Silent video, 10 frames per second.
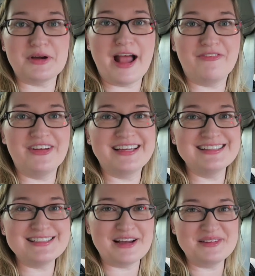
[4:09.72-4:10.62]
traffic
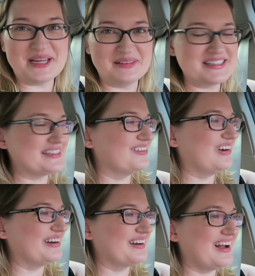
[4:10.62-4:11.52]
in downtown
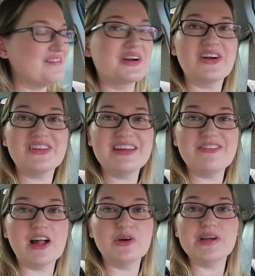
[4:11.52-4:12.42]
Stillwater. I'm currently
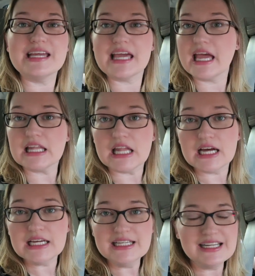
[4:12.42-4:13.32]
following
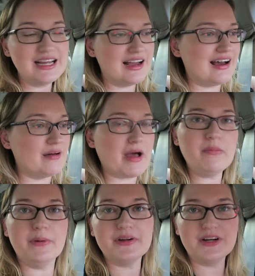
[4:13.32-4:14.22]
Kayla. Um, I'll
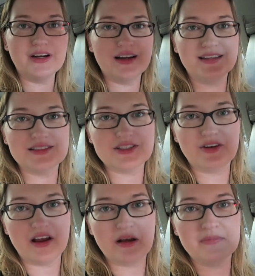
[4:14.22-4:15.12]
put her
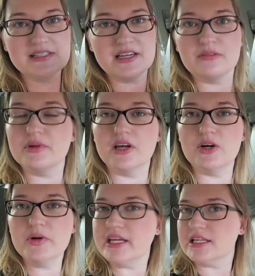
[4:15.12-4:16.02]
Instagram down
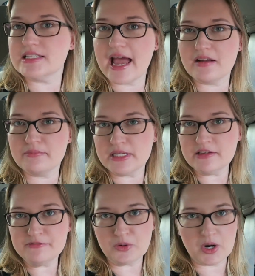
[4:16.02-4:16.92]
below. It is at
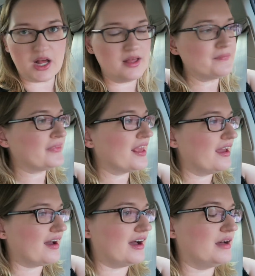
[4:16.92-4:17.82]
minnephora.
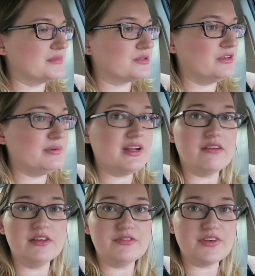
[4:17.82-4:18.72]
Um, so we've been
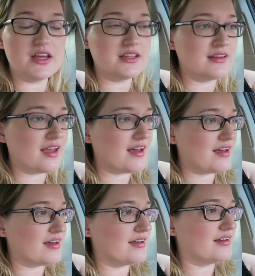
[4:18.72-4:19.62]
having fun.
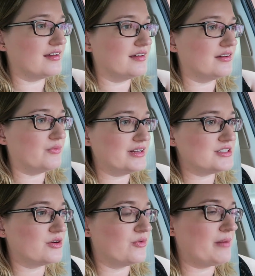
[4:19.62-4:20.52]
Uh, went
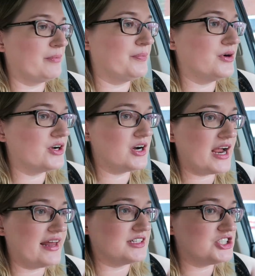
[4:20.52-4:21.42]
to go grab a burger
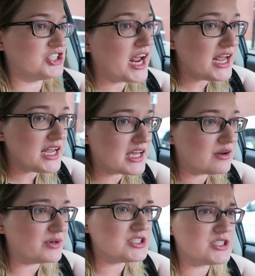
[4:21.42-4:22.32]
and a shake,
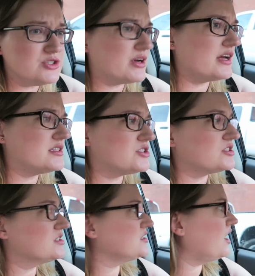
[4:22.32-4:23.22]
which you guys
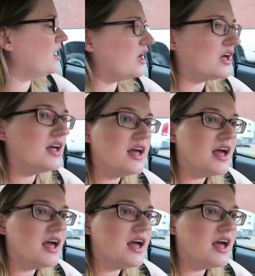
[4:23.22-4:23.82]
just saw.